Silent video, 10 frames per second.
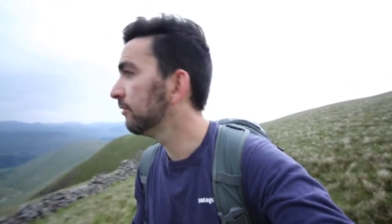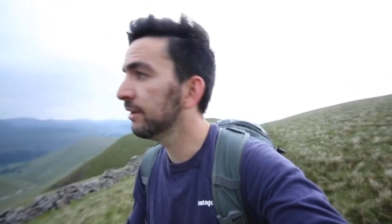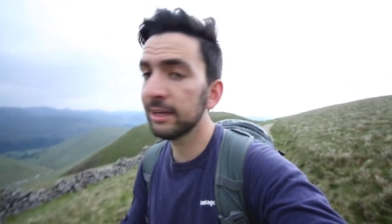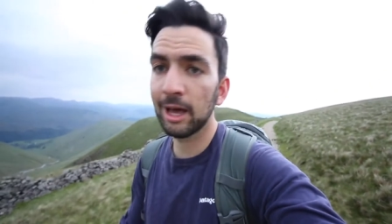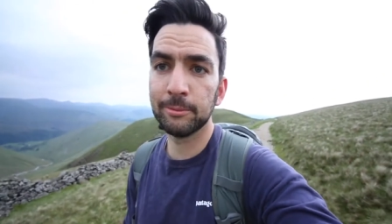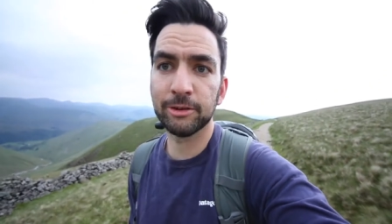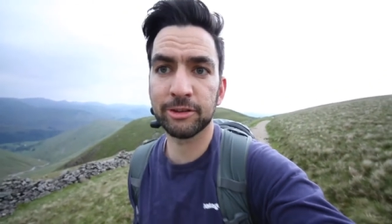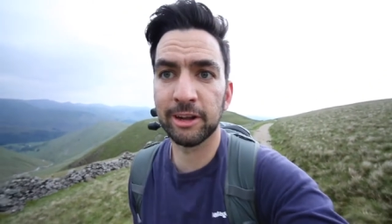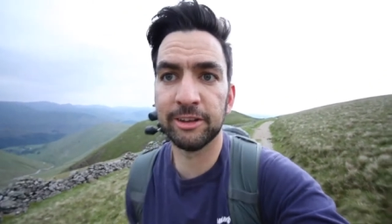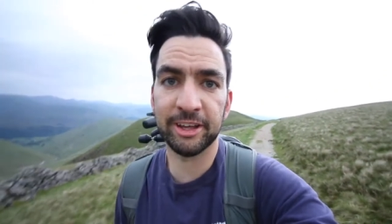think I'm
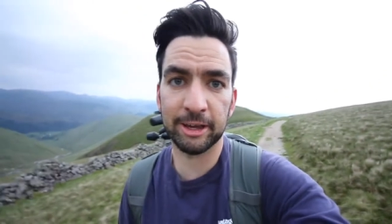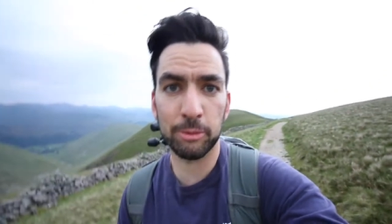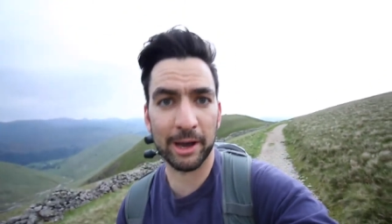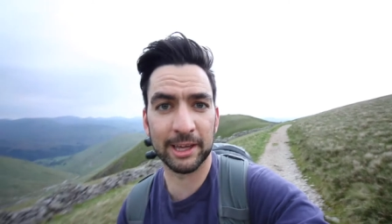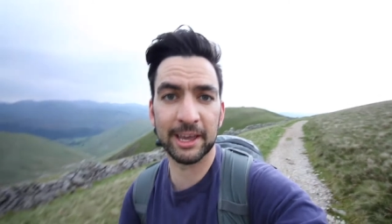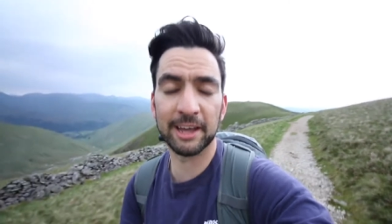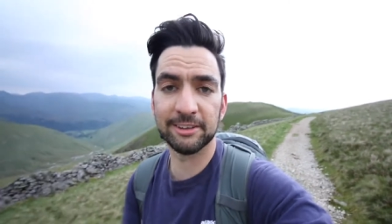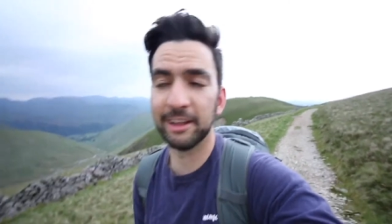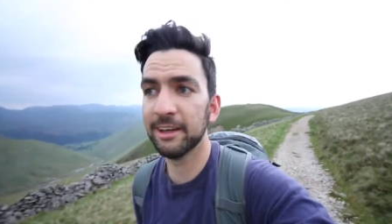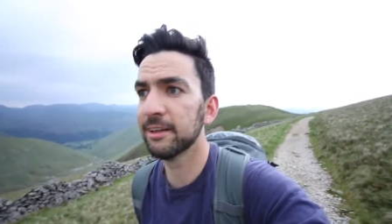just going to take what I can get today,